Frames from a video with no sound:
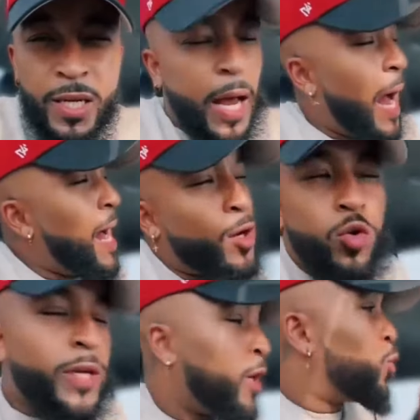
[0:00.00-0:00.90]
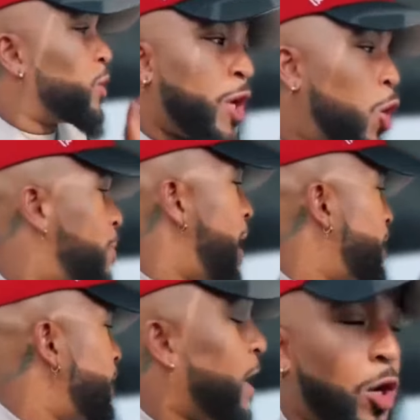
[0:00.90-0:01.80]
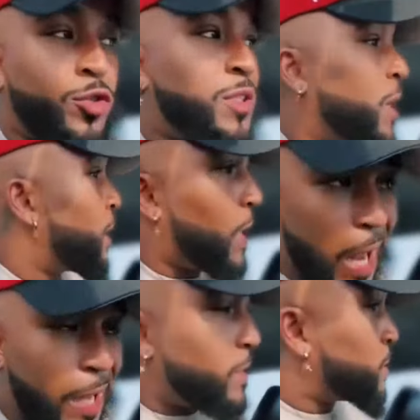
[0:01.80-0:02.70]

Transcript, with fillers: I don't care what nobody else got to